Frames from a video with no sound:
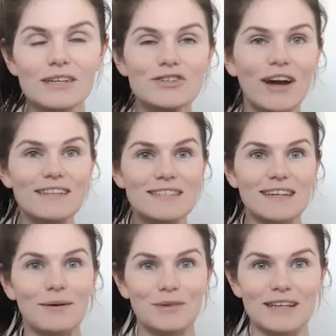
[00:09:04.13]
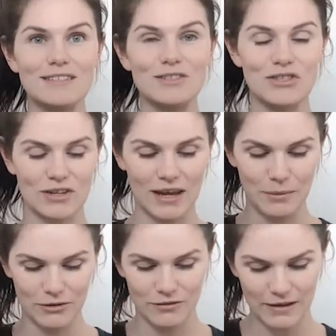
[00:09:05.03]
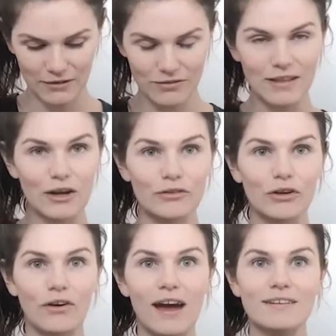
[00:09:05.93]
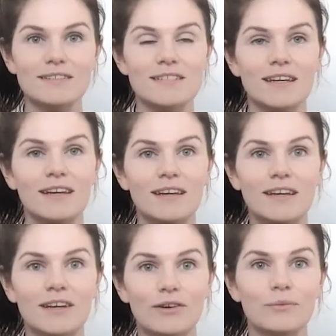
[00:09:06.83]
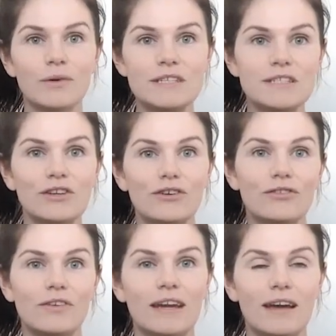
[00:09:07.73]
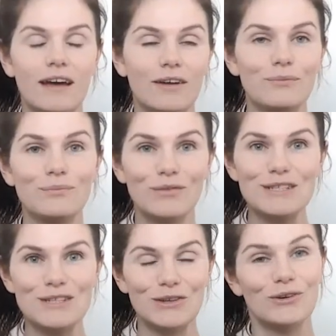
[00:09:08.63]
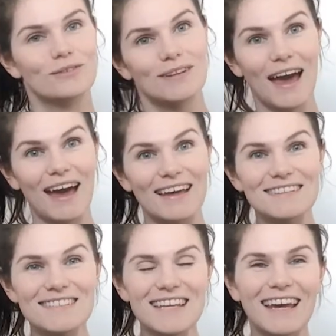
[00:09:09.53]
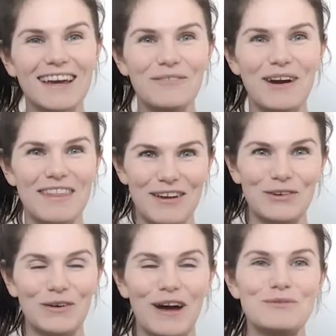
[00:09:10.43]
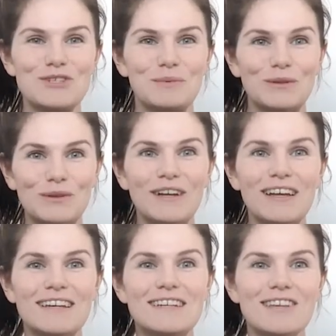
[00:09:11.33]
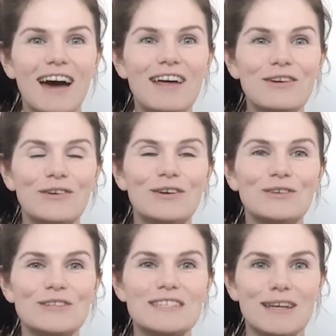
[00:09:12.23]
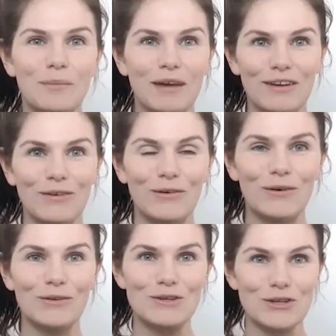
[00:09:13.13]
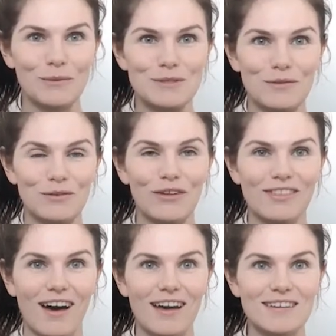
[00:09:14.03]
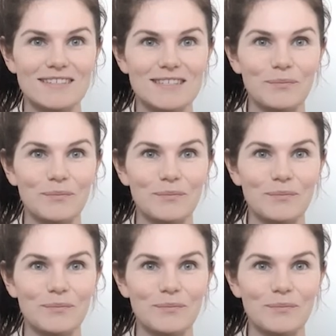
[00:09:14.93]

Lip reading: and sit up nice and straight with your feet flat on the ground, resting your hands where they feel comfortable. So either on your stomach or the tops of your thighs.